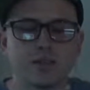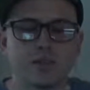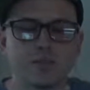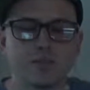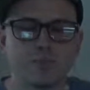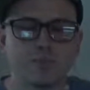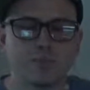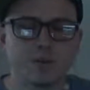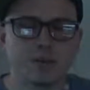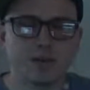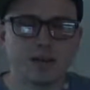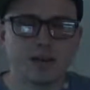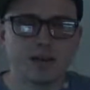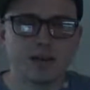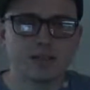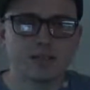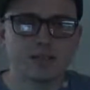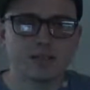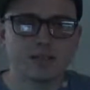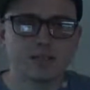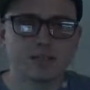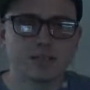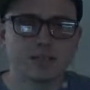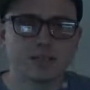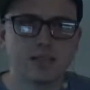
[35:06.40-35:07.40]

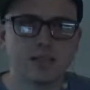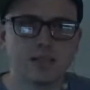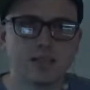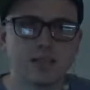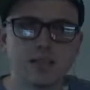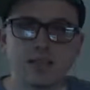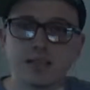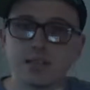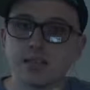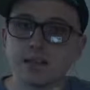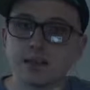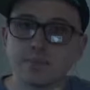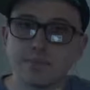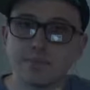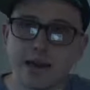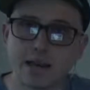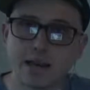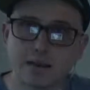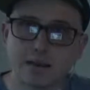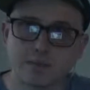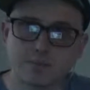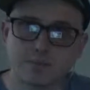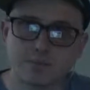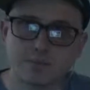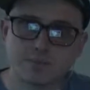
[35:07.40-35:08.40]
And it didn't
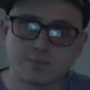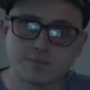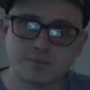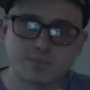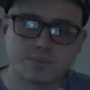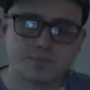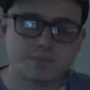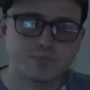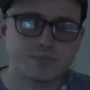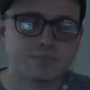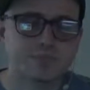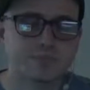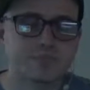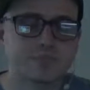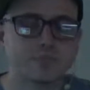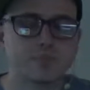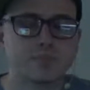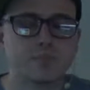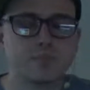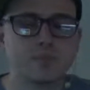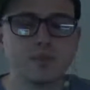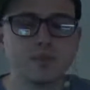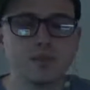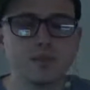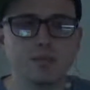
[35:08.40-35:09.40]
matter.
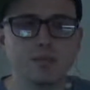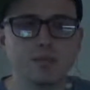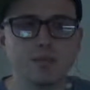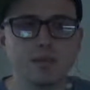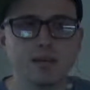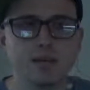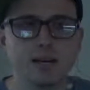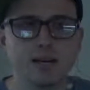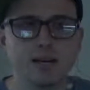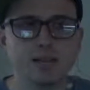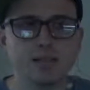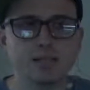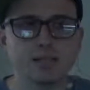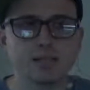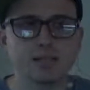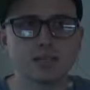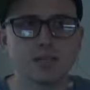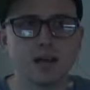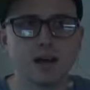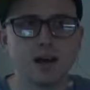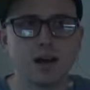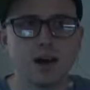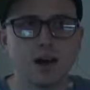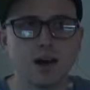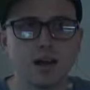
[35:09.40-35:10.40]
Because
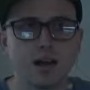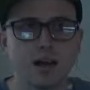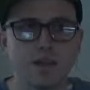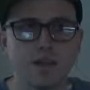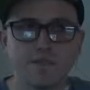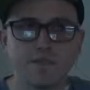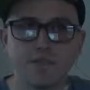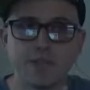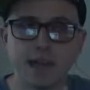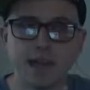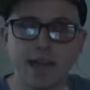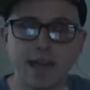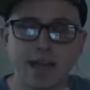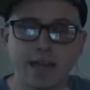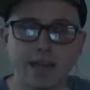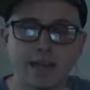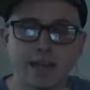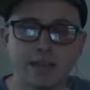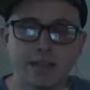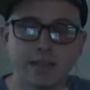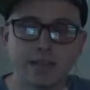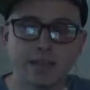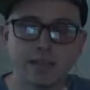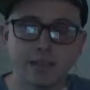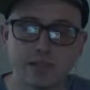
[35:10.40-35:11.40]
if they
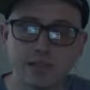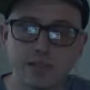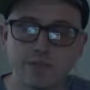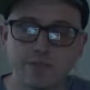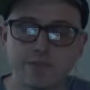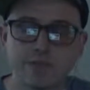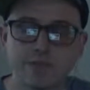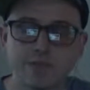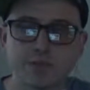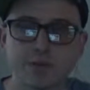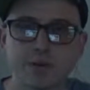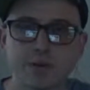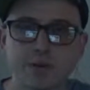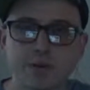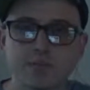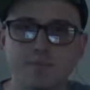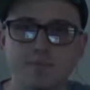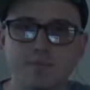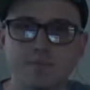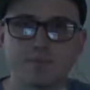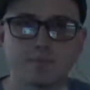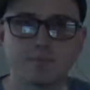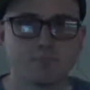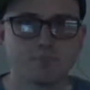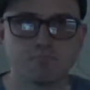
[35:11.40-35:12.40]
lived through it,
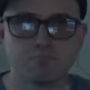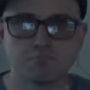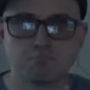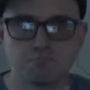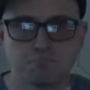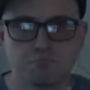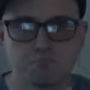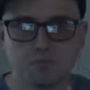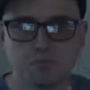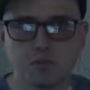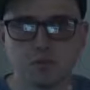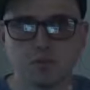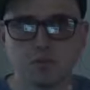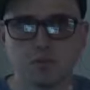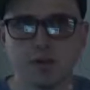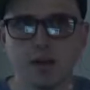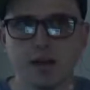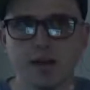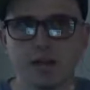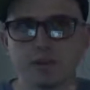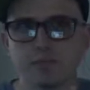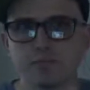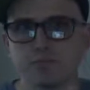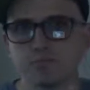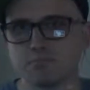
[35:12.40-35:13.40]

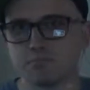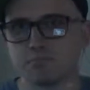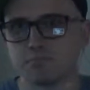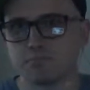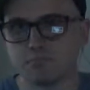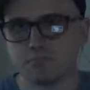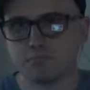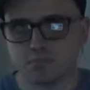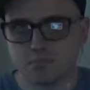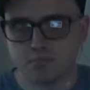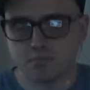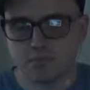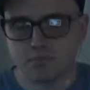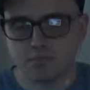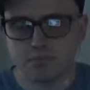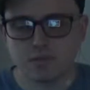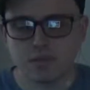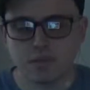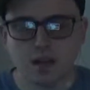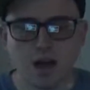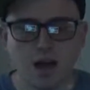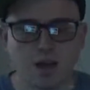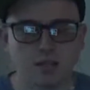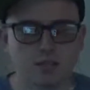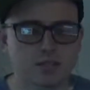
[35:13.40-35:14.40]
great.
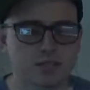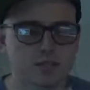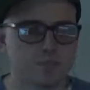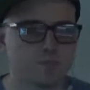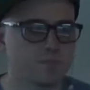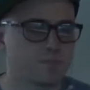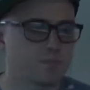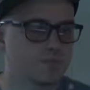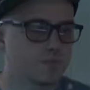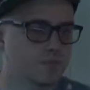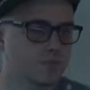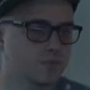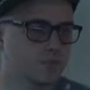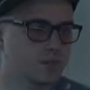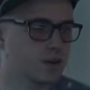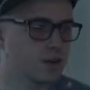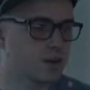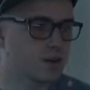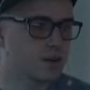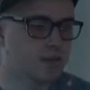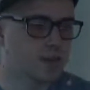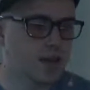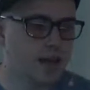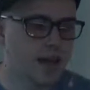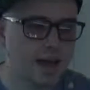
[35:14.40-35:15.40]
Awesome. They're
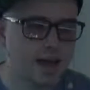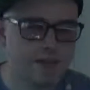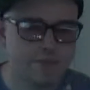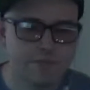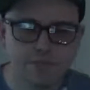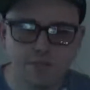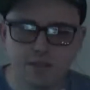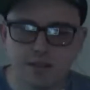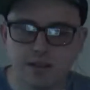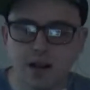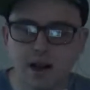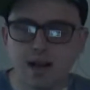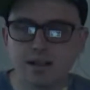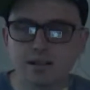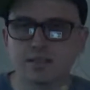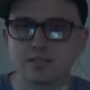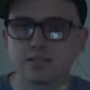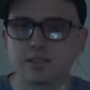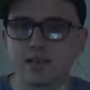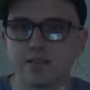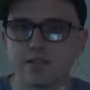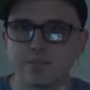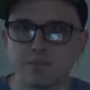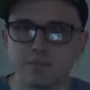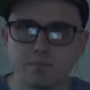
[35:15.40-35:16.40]
alive. God
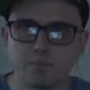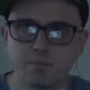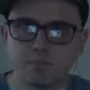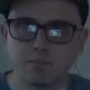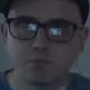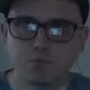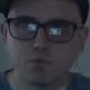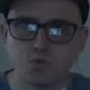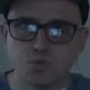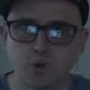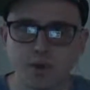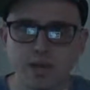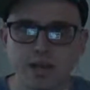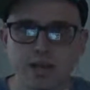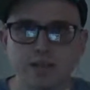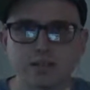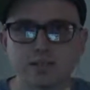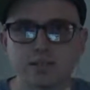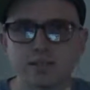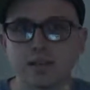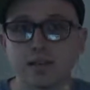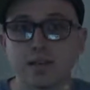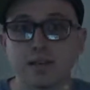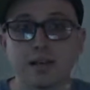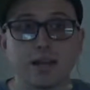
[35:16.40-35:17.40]
saved them. Great.
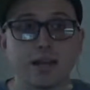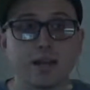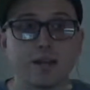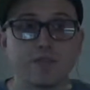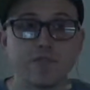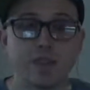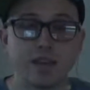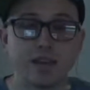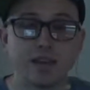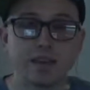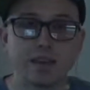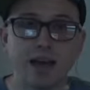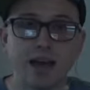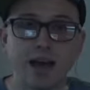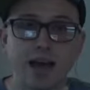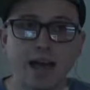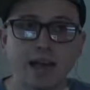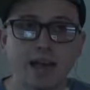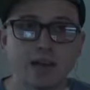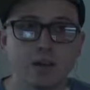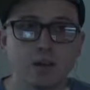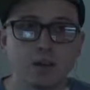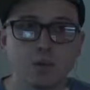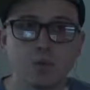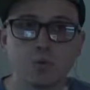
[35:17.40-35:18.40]
If they die,
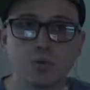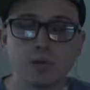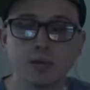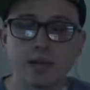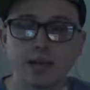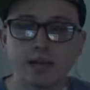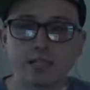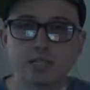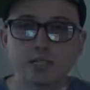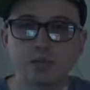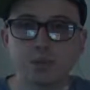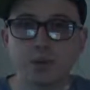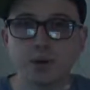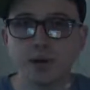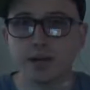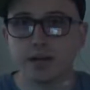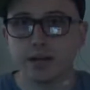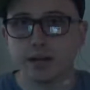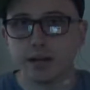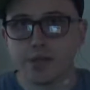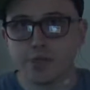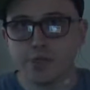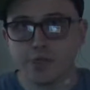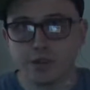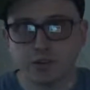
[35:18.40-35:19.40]
well, guess what?
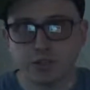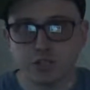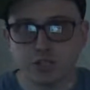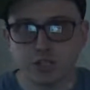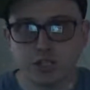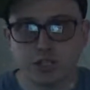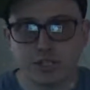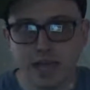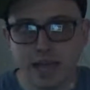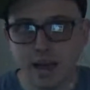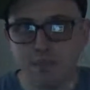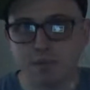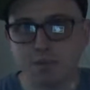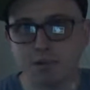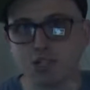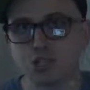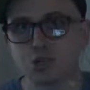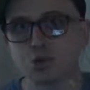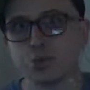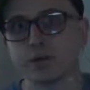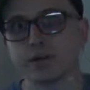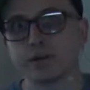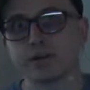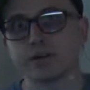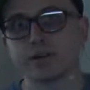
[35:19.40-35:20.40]
They're just that much
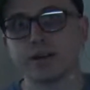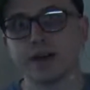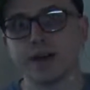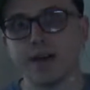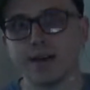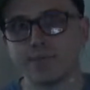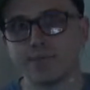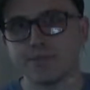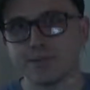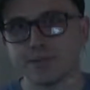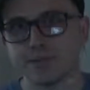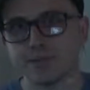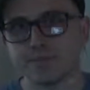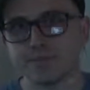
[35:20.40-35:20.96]
quicker to heaven.